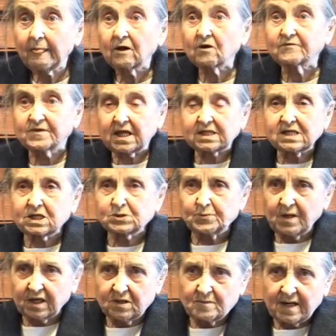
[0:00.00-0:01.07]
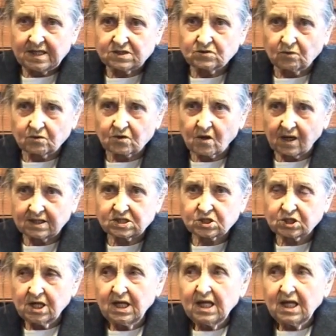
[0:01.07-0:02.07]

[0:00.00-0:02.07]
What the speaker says: of that experimental college.